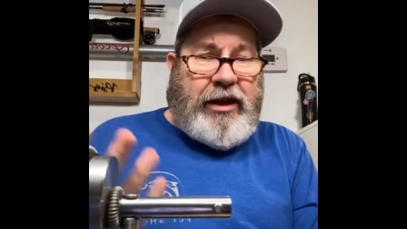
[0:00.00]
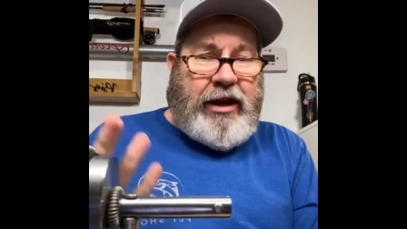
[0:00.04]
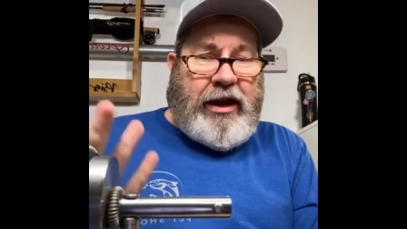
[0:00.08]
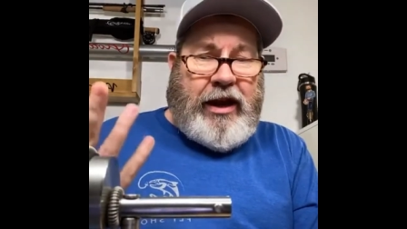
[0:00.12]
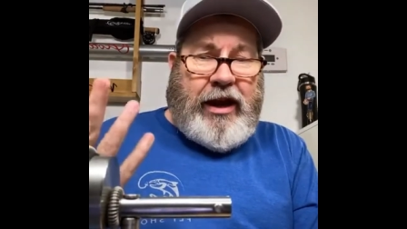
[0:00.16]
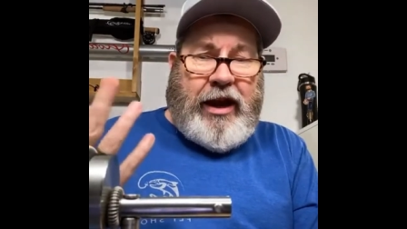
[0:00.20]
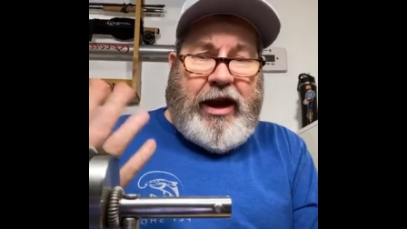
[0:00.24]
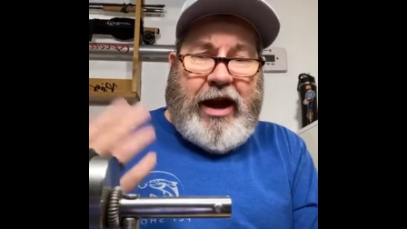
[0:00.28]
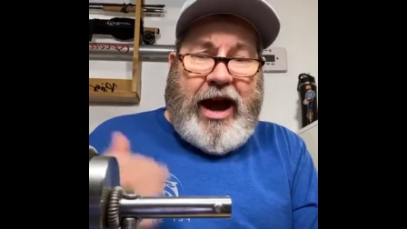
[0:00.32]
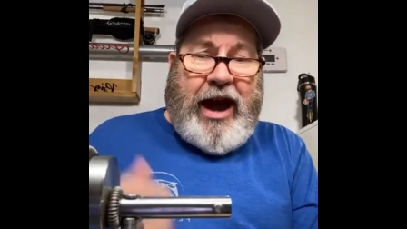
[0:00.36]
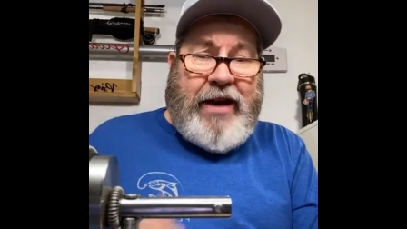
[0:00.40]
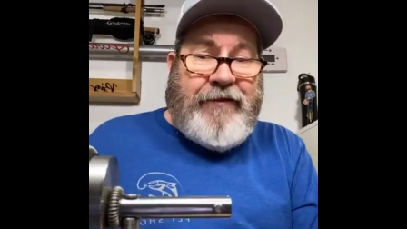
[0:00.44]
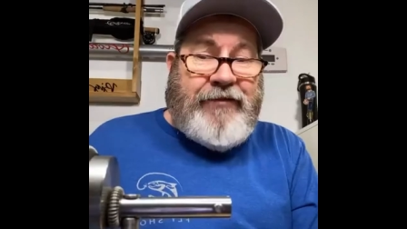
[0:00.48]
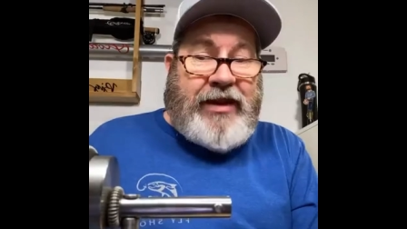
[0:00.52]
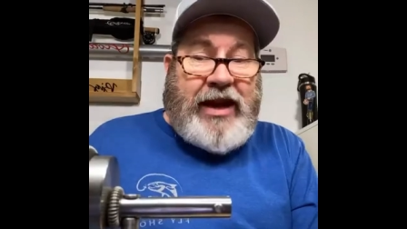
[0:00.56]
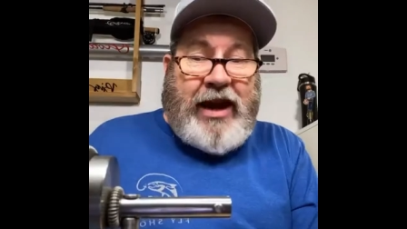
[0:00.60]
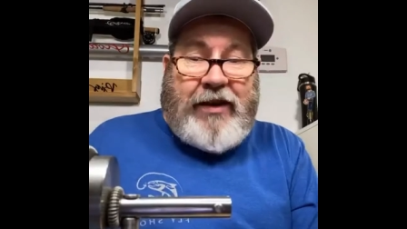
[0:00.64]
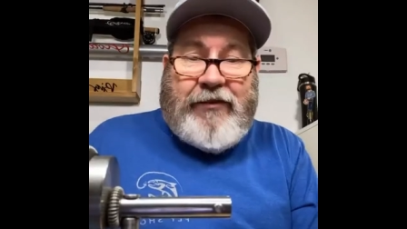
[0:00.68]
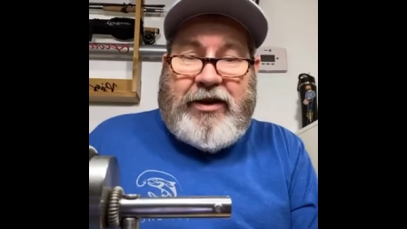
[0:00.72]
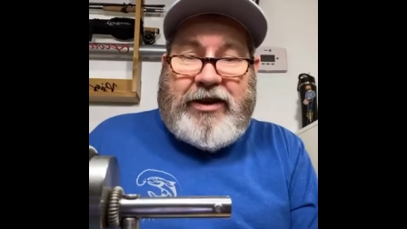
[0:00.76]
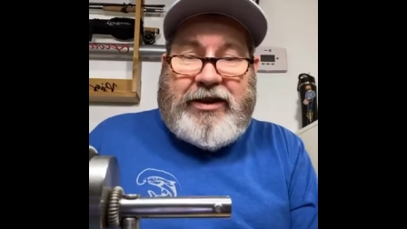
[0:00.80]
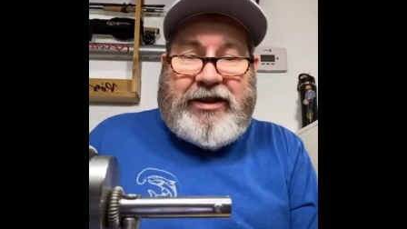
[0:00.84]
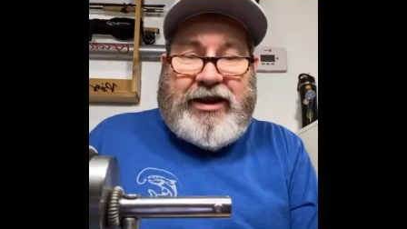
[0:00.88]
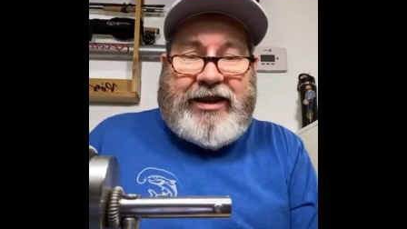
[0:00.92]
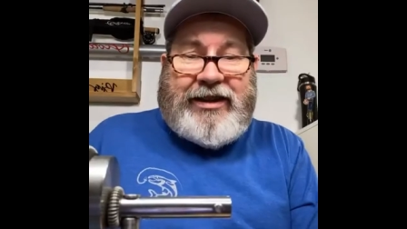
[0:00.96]
I've
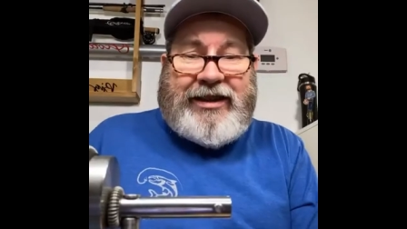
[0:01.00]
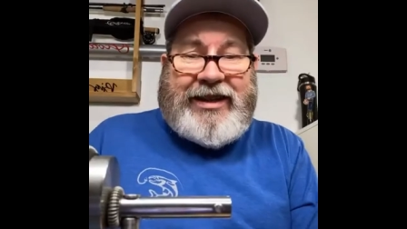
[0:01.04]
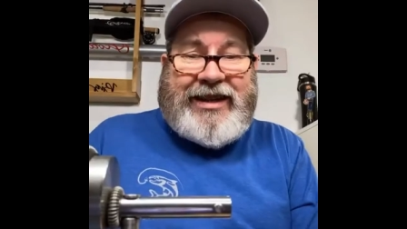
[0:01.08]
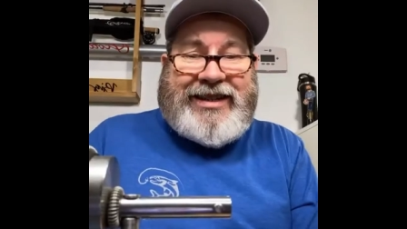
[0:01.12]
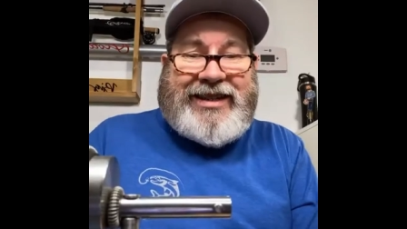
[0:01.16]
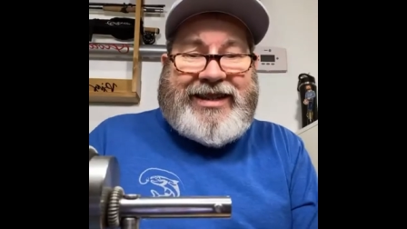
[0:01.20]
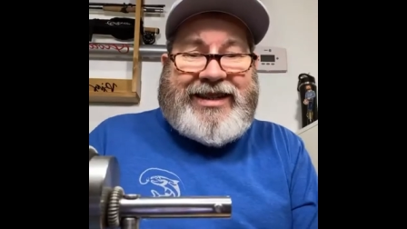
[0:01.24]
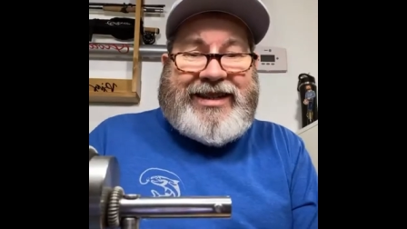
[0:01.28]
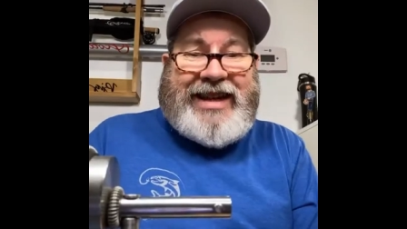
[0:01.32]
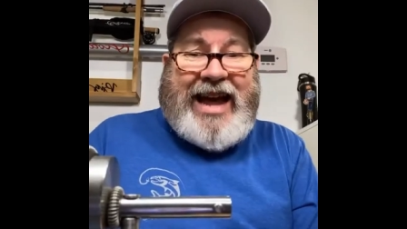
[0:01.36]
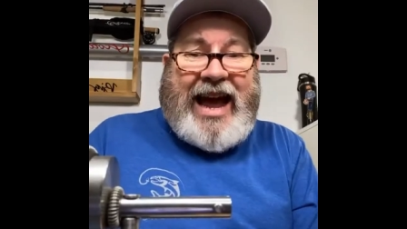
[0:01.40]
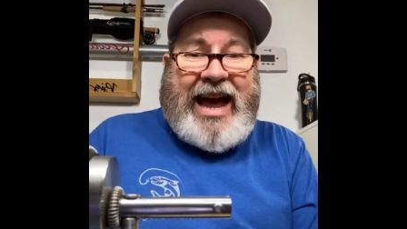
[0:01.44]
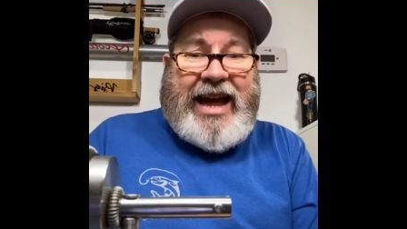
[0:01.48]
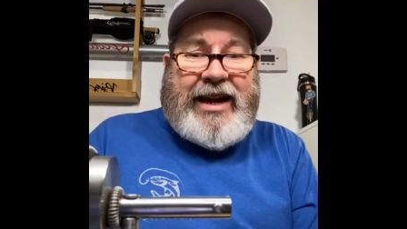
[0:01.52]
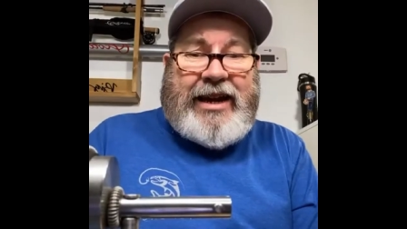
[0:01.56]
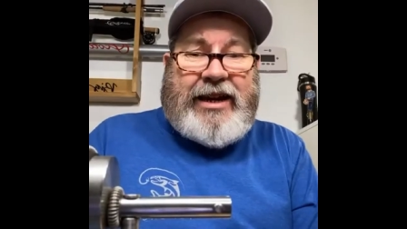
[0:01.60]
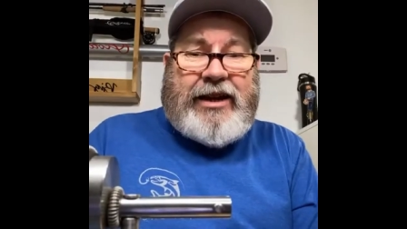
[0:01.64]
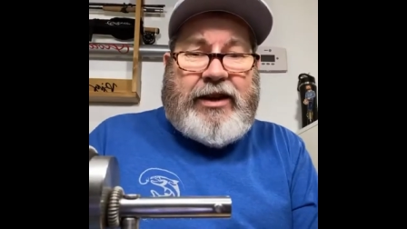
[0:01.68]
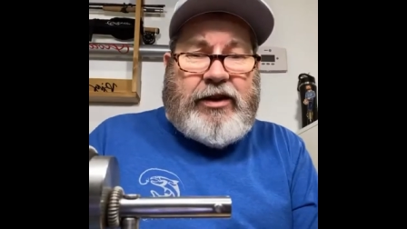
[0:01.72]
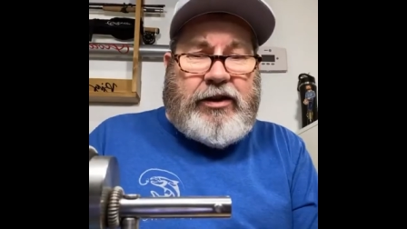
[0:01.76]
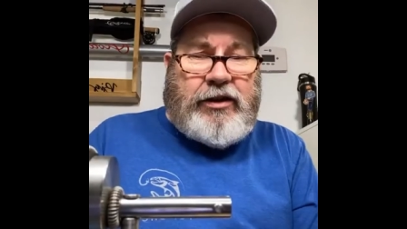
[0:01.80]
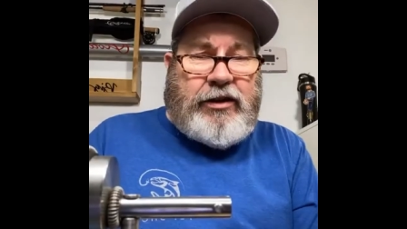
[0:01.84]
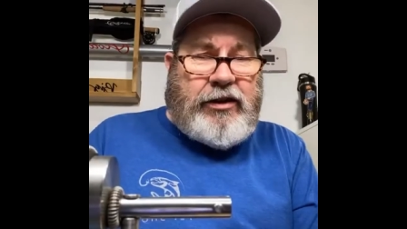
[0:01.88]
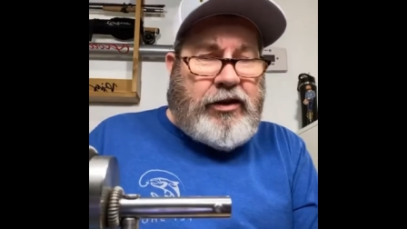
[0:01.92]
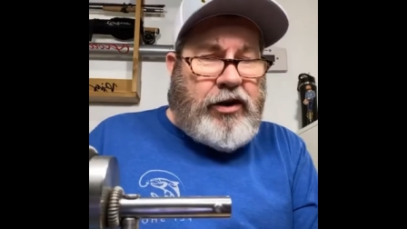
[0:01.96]
never done the
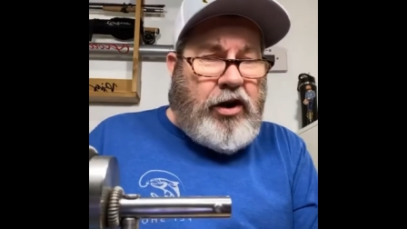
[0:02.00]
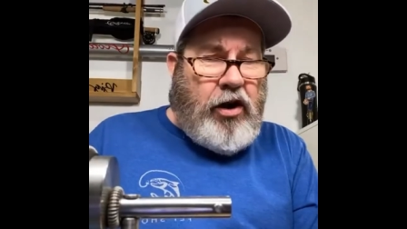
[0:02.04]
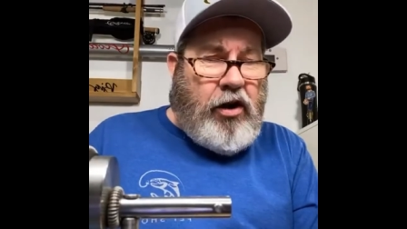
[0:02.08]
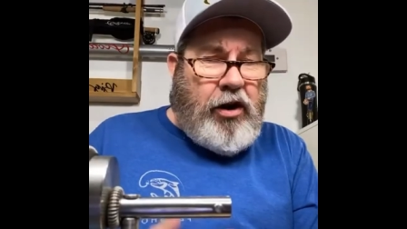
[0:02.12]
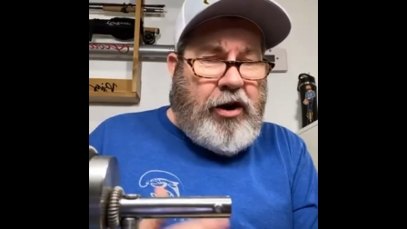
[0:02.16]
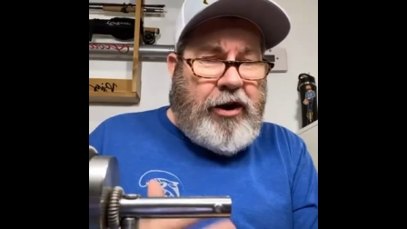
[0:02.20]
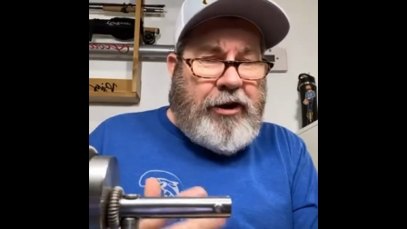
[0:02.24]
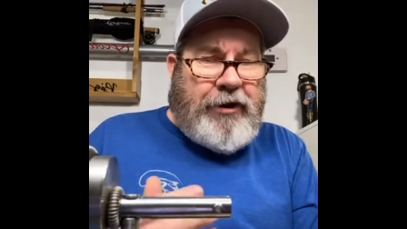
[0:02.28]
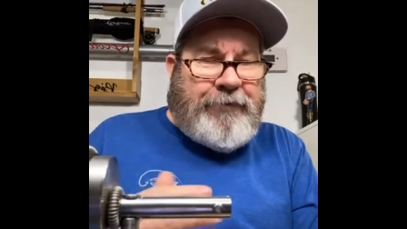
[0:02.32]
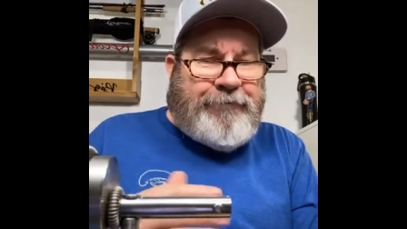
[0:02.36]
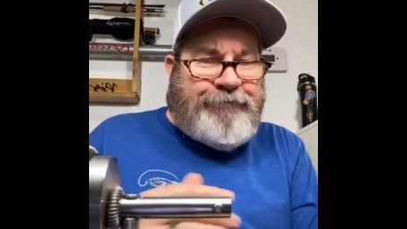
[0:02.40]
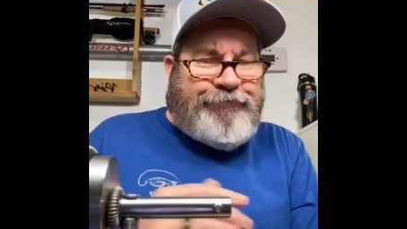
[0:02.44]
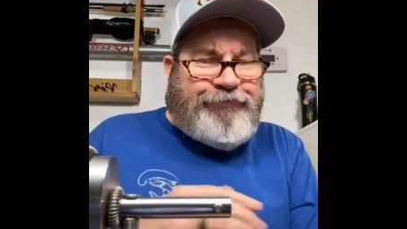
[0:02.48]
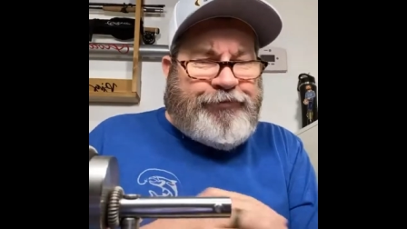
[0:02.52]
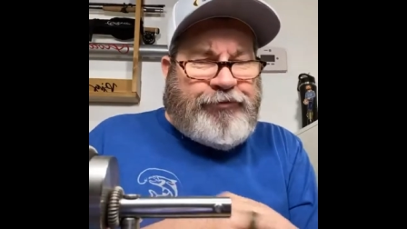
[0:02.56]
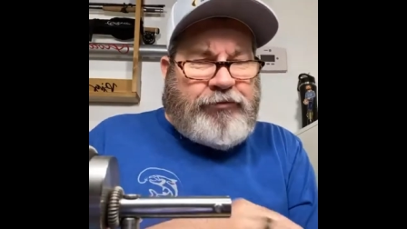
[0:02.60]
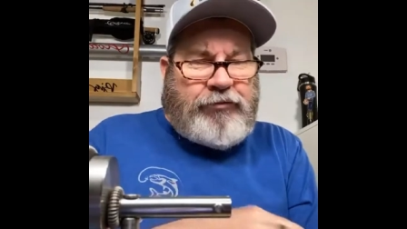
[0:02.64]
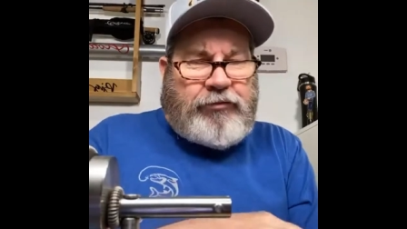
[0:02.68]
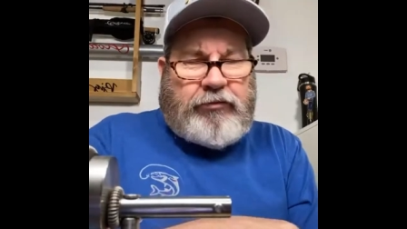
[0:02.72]
static guard,